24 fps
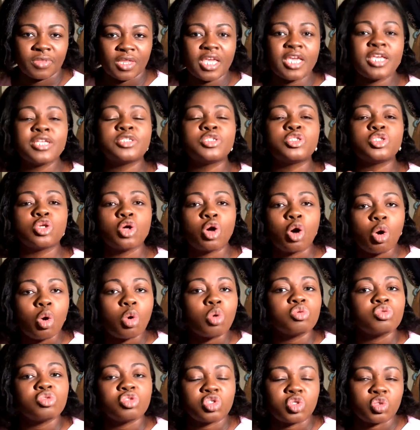is your
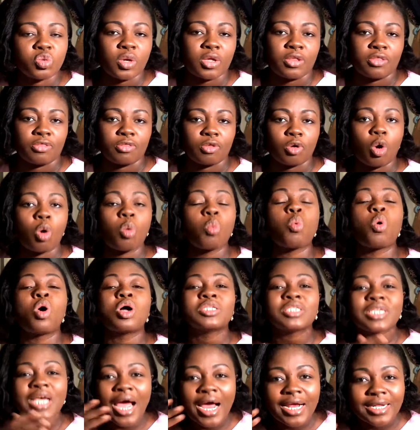own strength, or
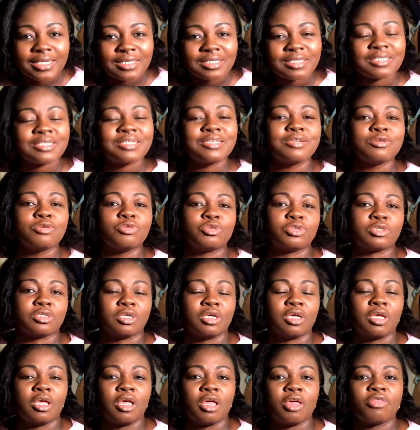what are the skills
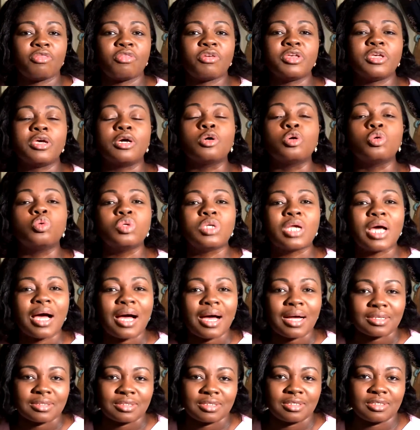that you're good
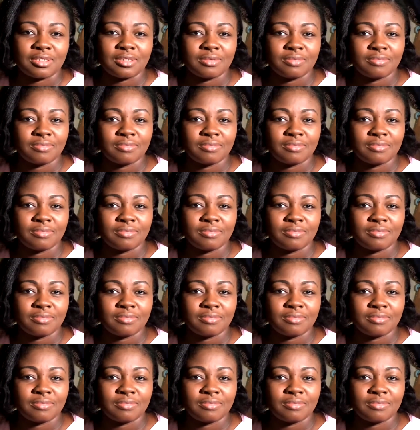at.